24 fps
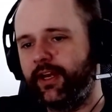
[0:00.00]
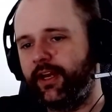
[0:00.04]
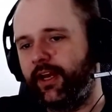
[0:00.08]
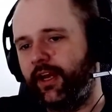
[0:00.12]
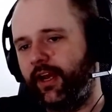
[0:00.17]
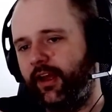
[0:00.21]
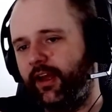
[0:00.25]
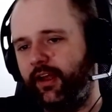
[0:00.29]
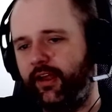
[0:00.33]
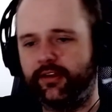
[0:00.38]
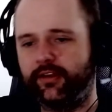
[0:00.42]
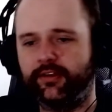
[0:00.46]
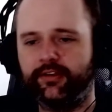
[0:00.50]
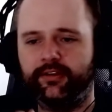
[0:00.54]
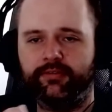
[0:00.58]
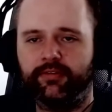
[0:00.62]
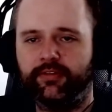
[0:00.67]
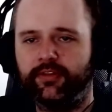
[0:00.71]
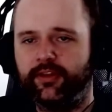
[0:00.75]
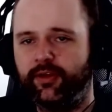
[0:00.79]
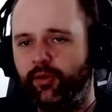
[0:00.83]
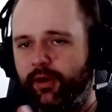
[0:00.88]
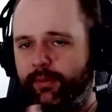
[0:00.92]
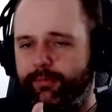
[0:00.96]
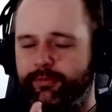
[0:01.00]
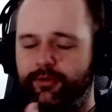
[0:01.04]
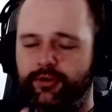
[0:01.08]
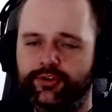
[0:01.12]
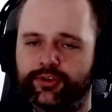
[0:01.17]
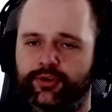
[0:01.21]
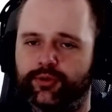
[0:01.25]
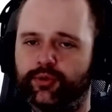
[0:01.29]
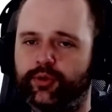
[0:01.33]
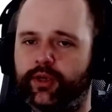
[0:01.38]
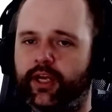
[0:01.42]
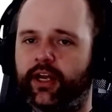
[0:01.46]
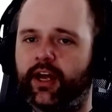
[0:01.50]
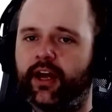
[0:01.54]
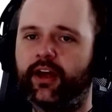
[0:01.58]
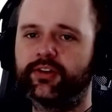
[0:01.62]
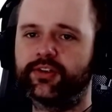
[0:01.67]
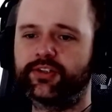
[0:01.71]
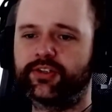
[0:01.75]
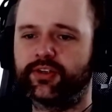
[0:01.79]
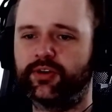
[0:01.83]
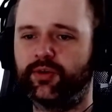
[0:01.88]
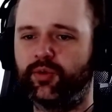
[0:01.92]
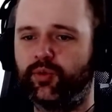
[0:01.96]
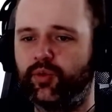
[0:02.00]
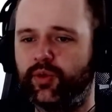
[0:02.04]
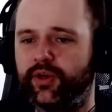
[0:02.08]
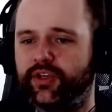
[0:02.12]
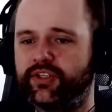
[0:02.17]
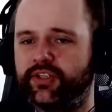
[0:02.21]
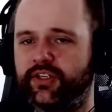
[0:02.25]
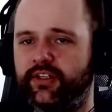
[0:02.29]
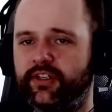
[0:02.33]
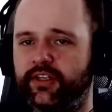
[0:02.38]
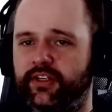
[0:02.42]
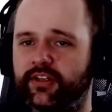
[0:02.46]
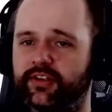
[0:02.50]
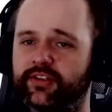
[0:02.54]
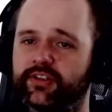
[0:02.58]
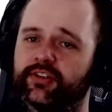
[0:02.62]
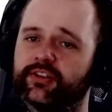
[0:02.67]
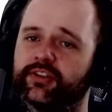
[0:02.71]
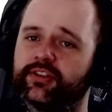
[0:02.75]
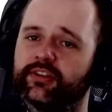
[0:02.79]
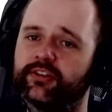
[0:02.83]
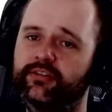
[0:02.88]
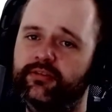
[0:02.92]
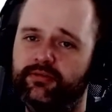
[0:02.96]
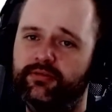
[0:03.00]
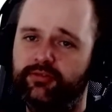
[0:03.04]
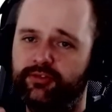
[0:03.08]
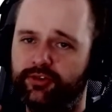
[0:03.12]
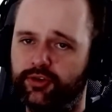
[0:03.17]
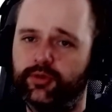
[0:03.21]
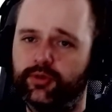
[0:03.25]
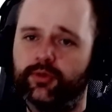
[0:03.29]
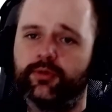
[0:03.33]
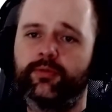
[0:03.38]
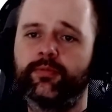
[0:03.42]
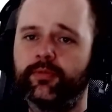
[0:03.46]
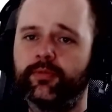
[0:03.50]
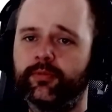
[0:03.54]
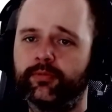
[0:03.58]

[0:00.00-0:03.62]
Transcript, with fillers: And the only person who can answer which it is is you,